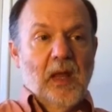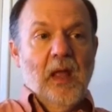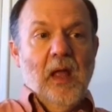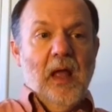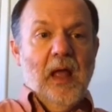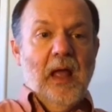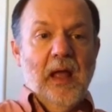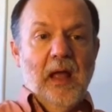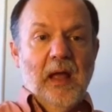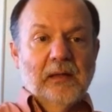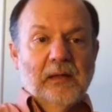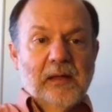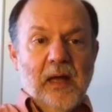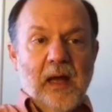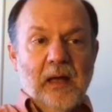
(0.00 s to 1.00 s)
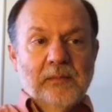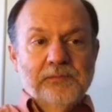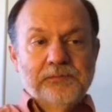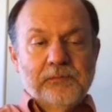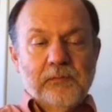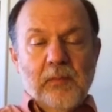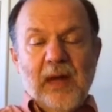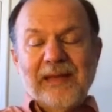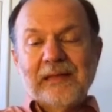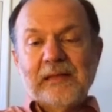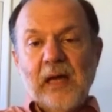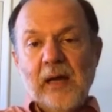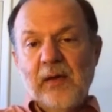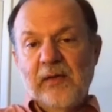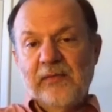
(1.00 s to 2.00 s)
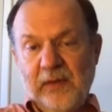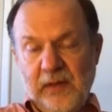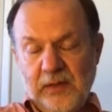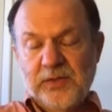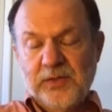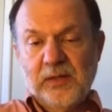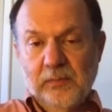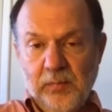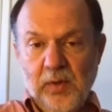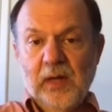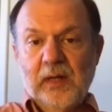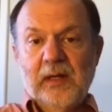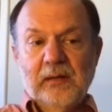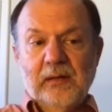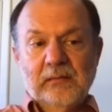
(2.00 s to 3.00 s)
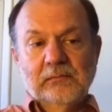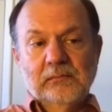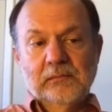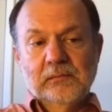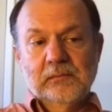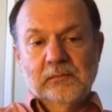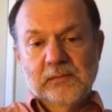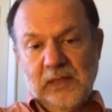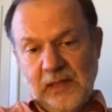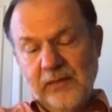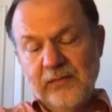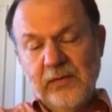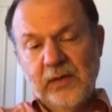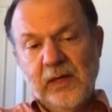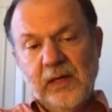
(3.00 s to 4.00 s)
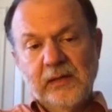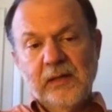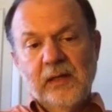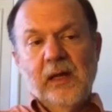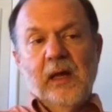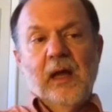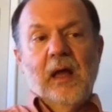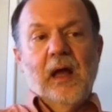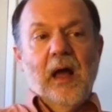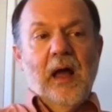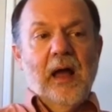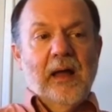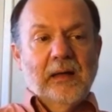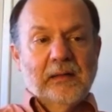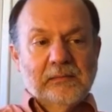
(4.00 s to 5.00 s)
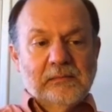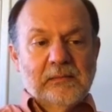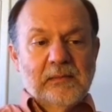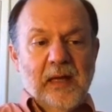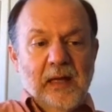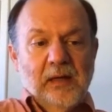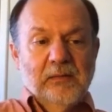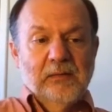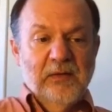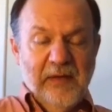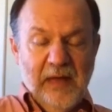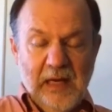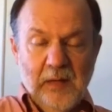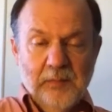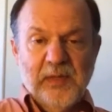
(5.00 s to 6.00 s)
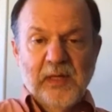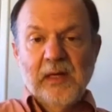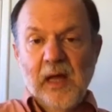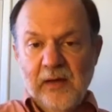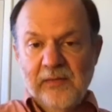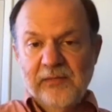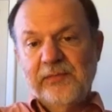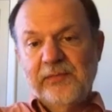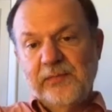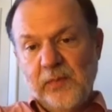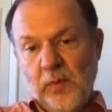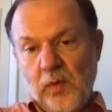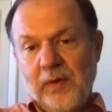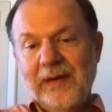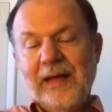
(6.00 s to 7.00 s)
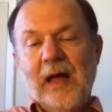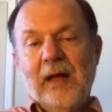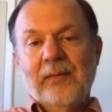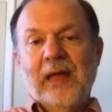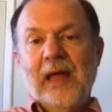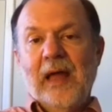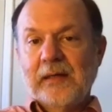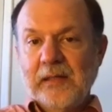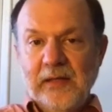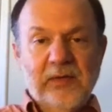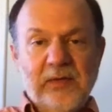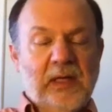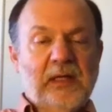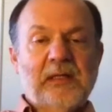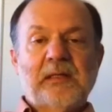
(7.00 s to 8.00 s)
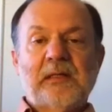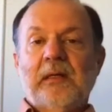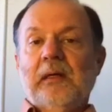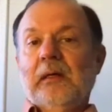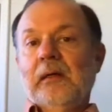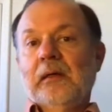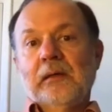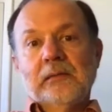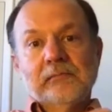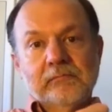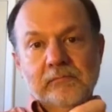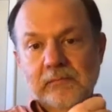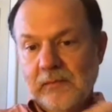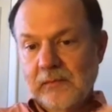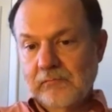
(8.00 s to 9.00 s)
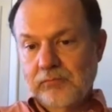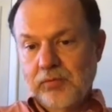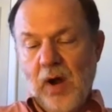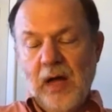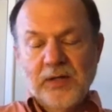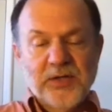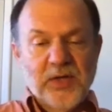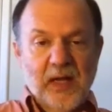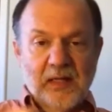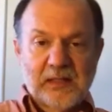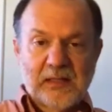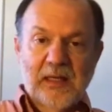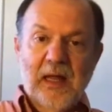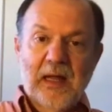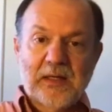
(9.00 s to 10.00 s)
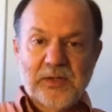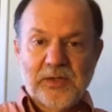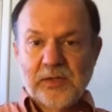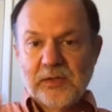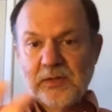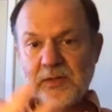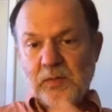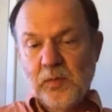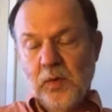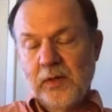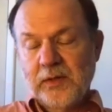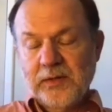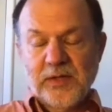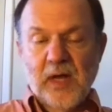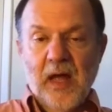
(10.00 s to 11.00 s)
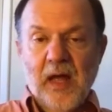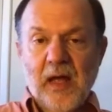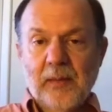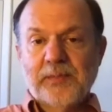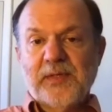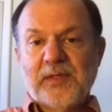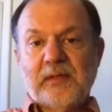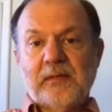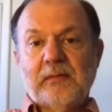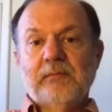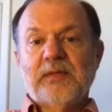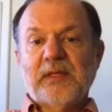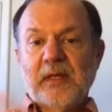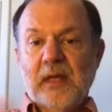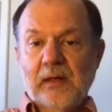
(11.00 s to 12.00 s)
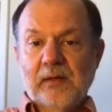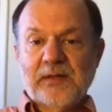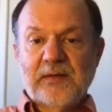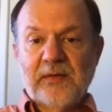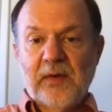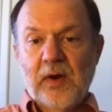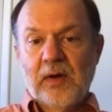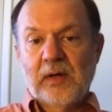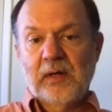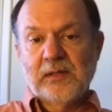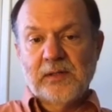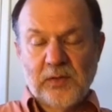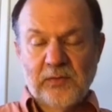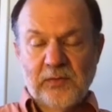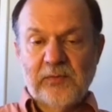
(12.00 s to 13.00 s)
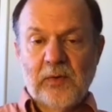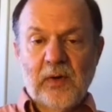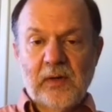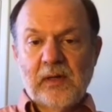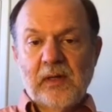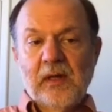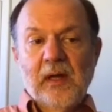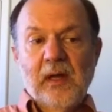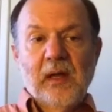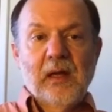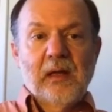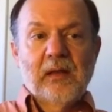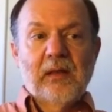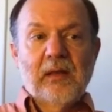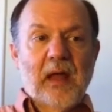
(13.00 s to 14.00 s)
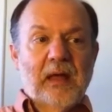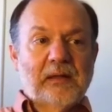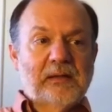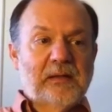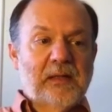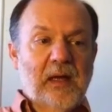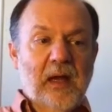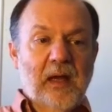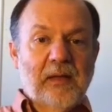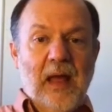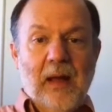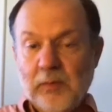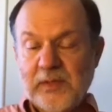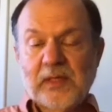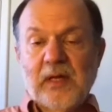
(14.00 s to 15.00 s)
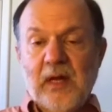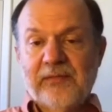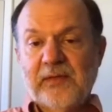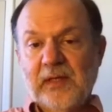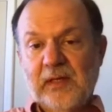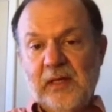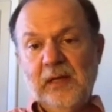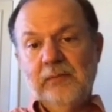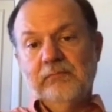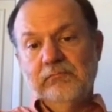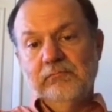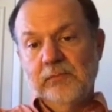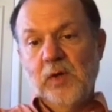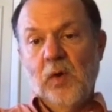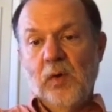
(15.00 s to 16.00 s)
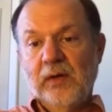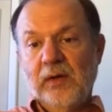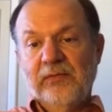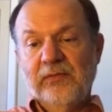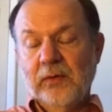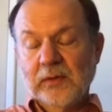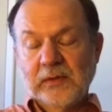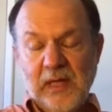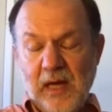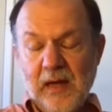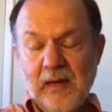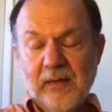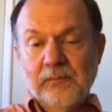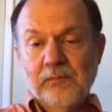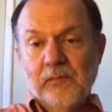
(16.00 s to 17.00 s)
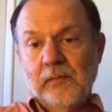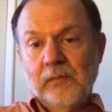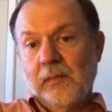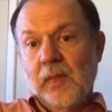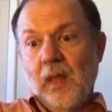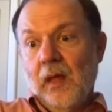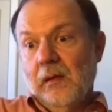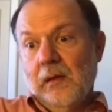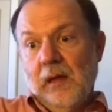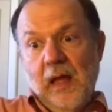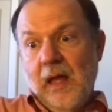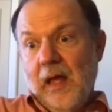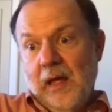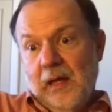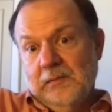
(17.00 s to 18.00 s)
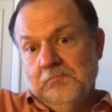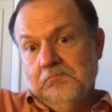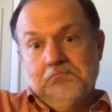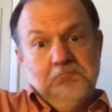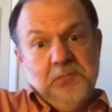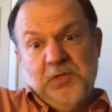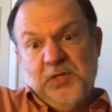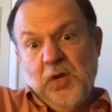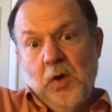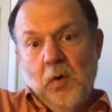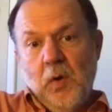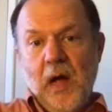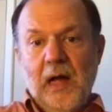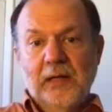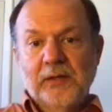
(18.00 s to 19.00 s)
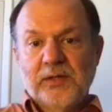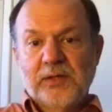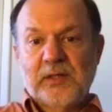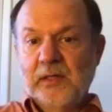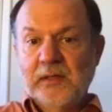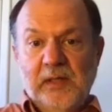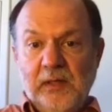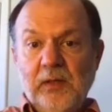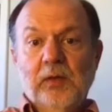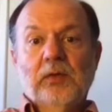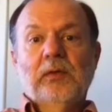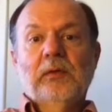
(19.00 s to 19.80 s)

And by the time I finished the book and delivered it, I had developed enough origami activities, projects, lectures, workshops, sales of art, and so forth, that that was enough to keep going full time. And so I just continued.